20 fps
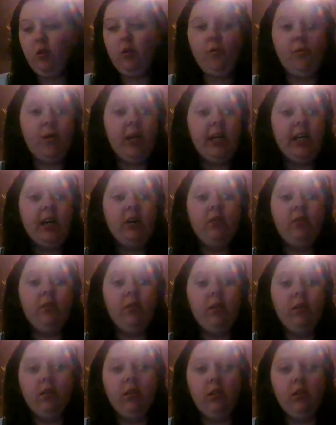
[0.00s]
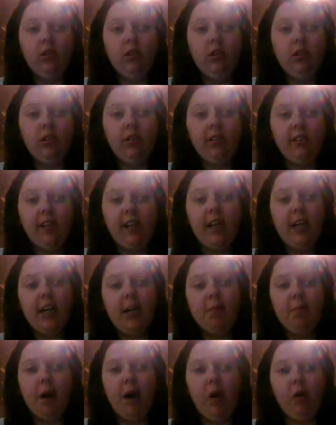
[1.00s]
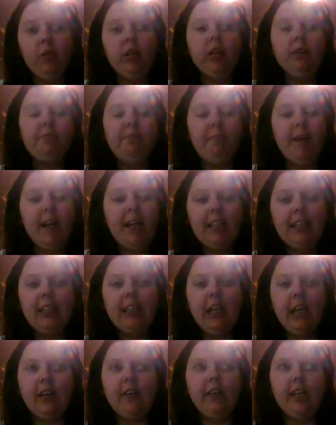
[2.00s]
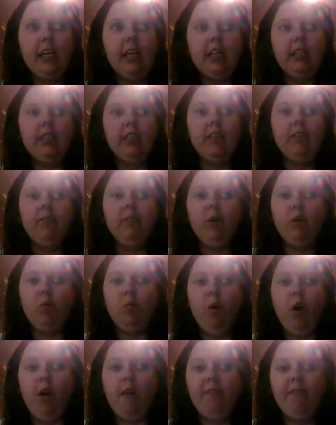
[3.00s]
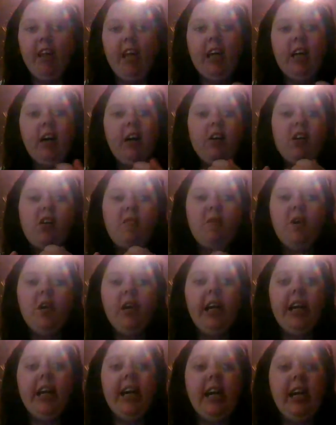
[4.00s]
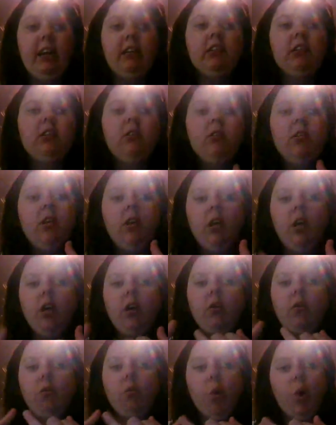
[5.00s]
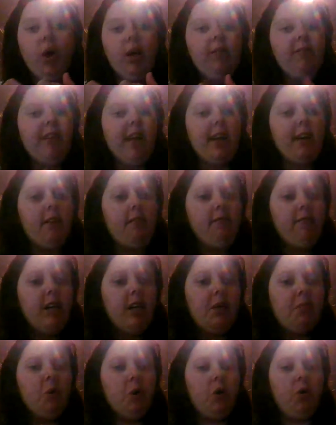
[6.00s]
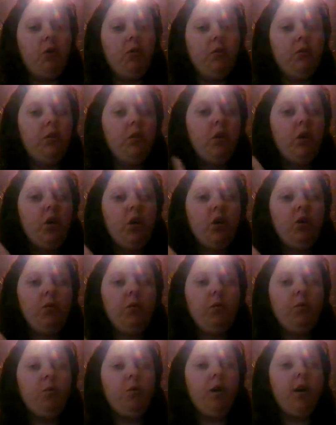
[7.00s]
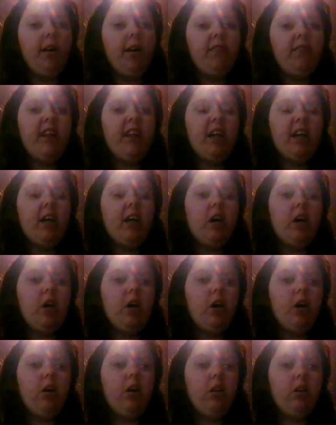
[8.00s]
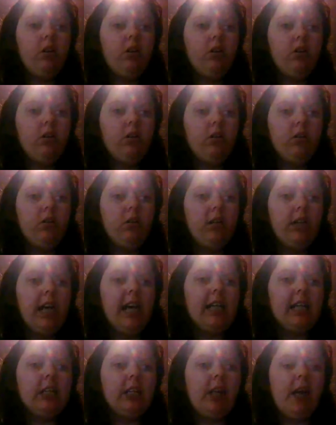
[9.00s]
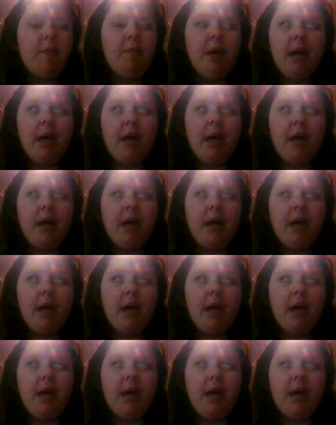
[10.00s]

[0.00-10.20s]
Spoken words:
we don't think about the basic things of what if they can't communicate. What if they're non-verbal? What if they can't get to their